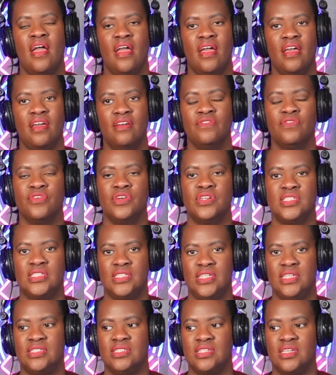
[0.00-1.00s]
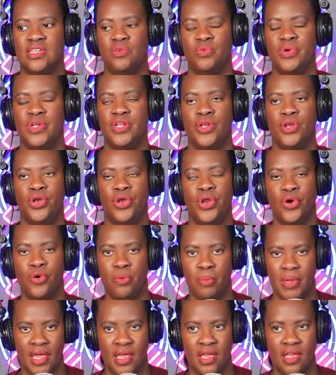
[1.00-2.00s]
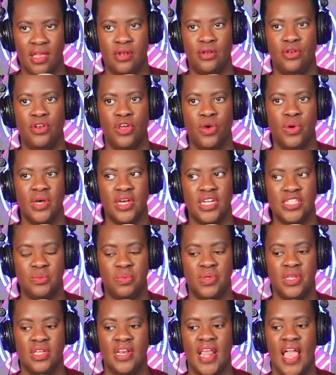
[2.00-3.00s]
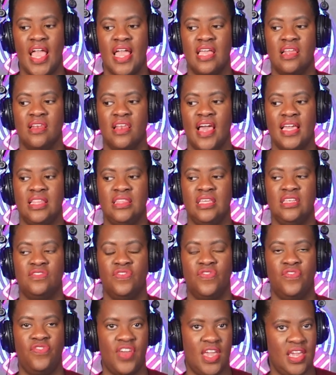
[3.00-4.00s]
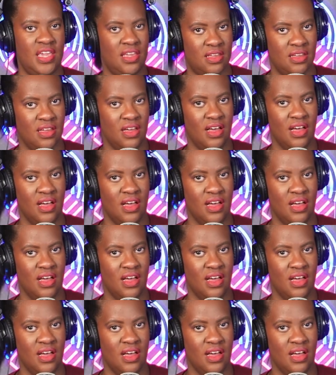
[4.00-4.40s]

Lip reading: every season with no man, no husband, and these fake